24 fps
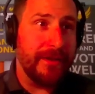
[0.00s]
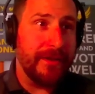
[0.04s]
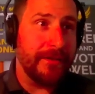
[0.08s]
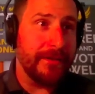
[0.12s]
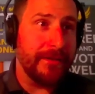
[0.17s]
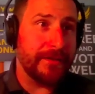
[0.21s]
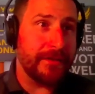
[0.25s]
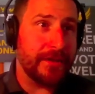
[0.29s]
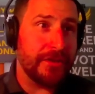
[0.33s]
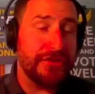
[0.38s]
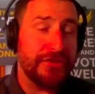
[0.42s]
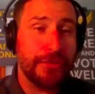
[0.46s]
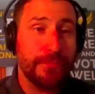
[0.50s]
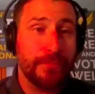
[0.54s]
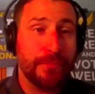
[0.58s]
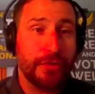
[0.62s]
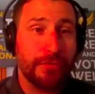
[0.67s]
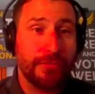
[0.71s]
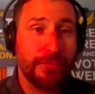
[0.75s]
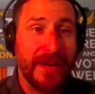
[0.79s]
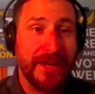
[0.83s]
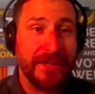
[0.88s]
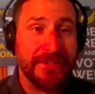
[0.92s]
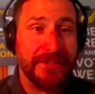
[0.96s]

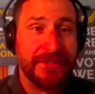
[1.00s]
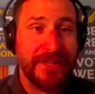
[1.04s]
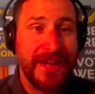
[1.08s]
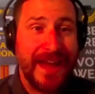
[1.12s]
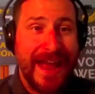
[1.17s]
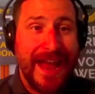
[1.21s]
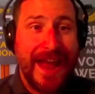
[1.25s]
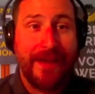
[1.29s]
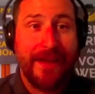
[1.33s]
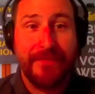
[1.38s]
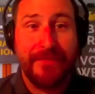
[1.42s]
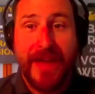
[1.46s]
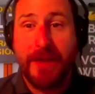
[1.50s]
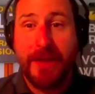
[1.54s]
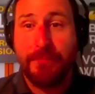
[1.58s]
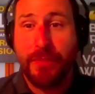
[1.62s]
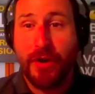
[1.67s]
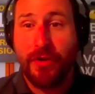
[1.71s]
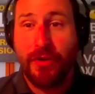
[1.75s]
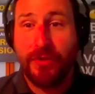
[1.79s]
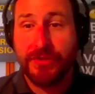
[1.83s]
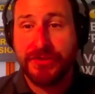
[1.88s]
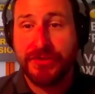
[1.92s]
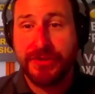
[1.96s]
consumer rights to have that
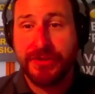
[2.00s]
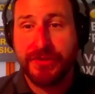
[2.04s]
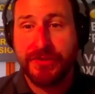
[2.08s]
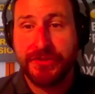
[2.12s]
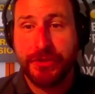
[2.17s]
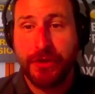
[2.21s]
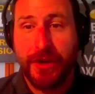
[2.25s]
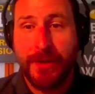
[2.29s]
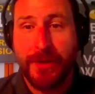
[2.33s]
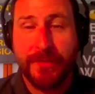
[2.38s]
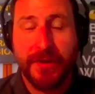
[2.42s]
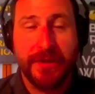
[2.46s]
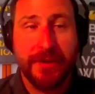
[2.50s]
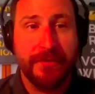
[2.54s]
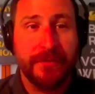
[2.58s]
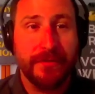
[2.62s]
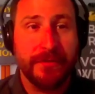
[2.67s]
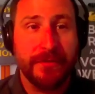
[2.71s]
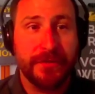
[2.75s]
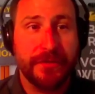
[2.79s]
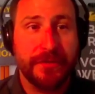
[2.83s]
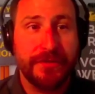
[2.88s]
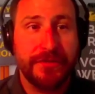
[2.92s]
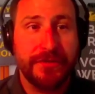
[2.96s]
policy. So I'm going
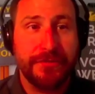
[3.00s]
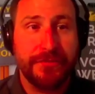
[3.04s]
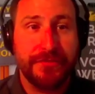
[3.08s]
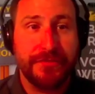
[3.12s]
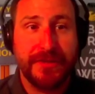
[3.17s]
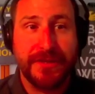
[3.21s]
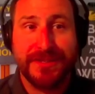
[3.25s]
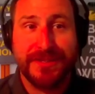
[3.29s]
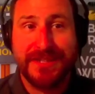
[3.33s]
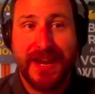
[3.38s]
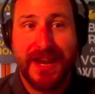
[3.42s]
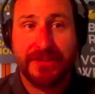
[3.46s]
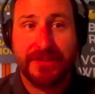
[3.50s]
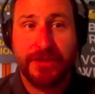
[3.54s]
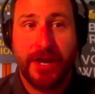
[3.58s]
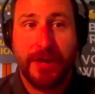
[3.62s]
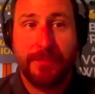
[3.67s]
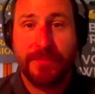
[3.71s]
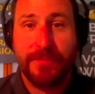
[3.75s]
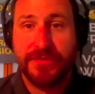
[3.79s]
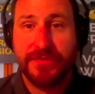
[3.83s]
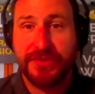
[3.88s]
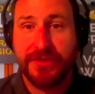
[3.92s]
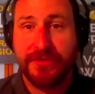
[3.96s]
to do the exact
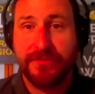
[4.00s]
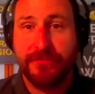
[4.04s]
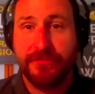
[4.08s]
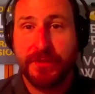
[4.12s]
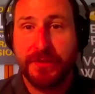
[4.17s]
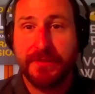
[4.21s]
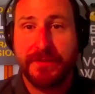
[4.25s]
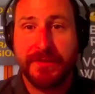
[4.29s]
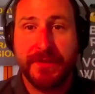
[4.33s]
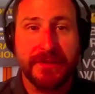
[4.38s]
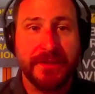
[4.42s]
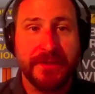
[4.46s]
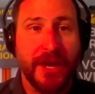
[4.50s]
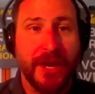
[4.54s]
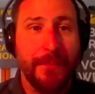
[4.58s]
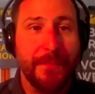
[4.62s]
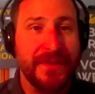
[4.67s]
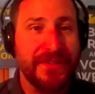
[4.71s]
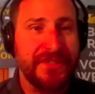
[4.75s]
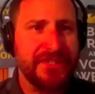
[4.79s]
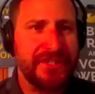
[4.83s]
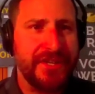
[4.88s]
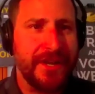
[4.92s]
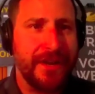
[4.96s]
opposite of what the
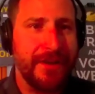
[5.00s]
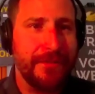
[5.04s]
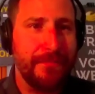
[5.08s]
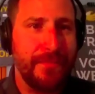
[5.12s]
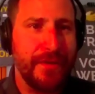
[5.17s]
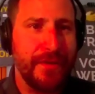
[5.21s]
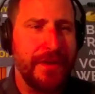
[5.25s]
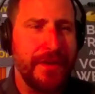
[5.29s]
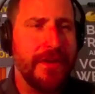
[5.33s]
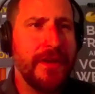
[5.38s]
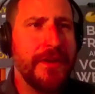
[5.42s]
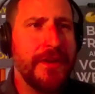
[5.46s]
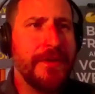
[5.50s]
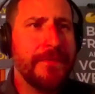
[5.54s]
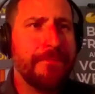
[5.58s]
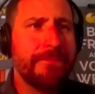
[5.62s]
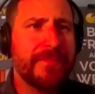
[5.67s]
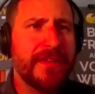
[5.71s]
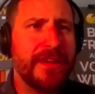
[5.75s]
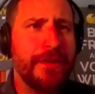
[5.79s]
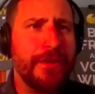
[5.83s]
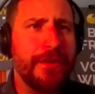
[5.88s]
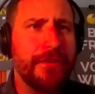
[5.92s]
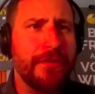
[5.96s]
incumbent's done. But
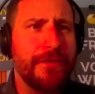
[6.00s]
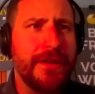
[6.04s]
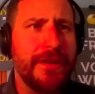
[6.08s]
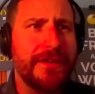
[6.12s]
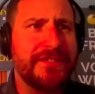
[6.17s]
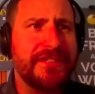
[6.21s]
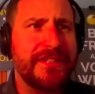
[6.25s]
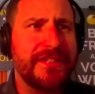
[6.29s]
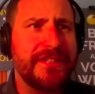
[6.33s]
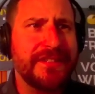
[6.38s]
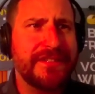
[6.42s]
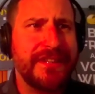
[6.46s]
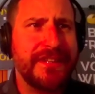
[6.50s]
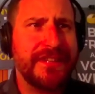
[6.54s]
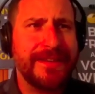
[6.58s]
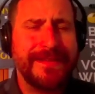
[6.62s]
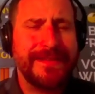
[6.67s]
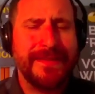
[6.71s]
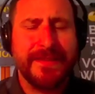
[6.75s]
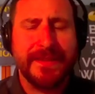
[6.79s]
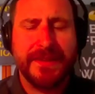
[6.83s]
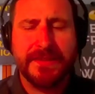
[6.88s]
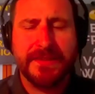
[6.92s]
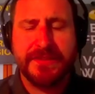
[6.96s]
it's things
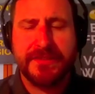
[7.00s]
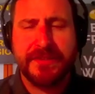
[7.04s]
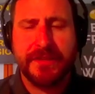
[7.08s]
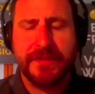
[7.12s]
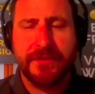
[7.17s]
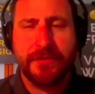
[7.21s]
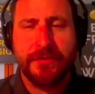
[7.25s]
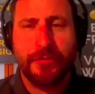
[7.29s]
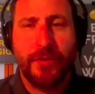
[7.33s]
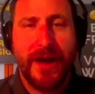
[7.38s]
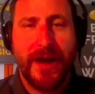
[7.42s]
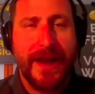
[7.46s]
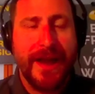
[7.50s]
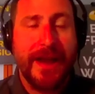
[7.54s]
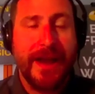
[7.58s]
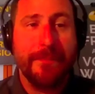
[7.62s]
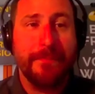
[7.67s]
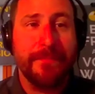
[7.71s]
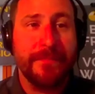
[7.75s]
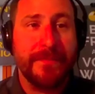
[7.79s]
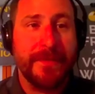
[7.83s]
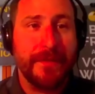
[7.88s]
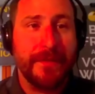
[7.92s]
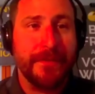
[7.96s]
like this that are why
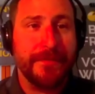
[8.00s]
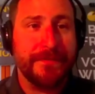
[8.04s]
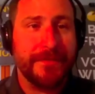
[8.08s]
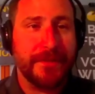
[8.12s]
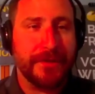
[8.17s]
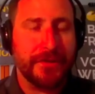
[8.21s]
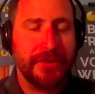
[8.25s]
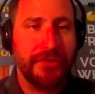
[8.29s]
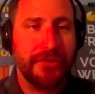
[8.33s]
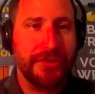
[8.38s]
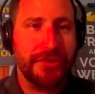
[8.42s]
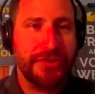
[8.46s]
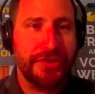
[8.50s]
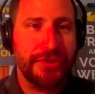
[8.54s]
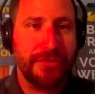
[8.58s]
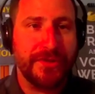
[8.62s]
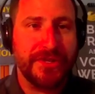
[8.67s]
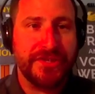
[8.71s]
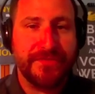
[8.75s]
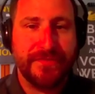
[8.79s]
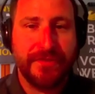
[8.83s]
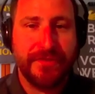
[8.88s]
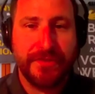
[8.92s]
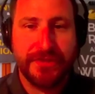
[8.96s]
I'm the clear
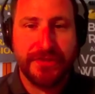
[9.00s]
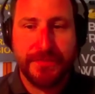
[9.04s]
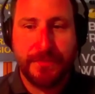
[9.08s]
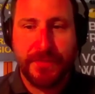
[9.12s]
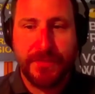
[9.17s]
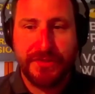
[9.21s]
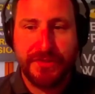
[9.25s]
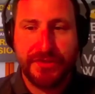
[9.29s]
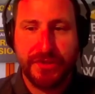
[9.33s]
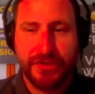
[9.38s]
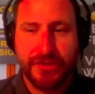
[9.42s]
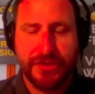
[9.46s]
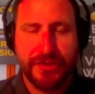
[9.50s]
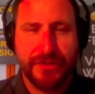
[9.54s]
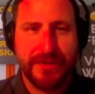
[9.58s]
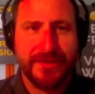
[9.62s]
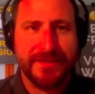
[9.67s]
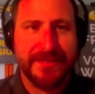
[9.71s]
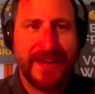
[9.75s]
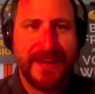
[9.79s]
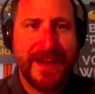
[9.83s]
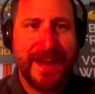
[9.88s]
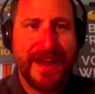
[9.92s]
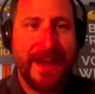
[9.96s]
choice for this position,
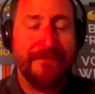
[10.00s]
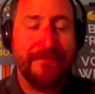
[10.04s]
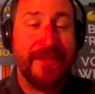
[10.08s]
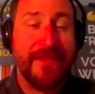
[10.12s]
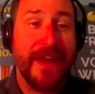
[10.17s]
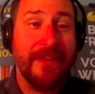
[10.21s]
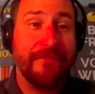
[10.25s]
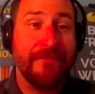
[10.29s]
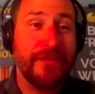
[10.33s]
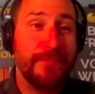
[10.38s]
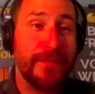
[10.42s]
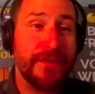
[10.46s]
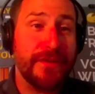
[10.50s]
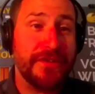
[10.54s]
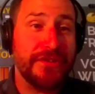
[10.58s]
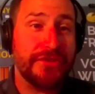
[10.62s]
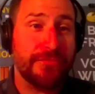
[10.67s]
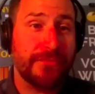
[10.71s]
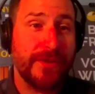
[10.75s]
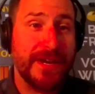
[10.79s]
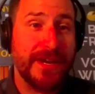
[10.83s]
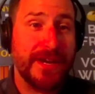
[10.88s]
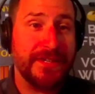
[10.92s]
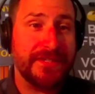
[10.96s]
as I have
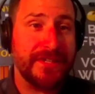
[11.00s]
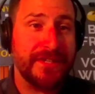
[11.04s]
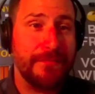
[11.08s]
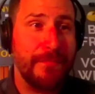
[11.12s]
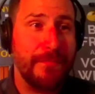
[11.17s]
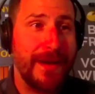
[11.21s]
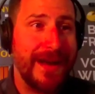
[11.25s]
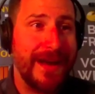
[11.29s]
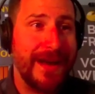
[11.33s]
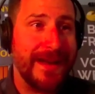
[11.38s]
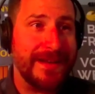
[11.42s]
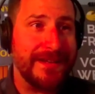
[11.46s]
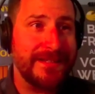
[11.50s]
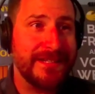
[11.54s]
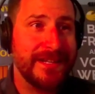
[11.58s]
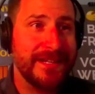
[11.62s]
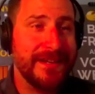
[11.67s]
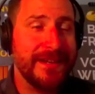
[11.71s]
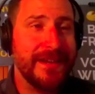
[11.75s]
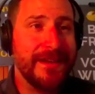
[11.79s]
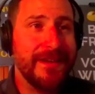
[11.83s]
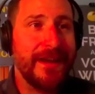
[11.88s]
everybody's rights in mind.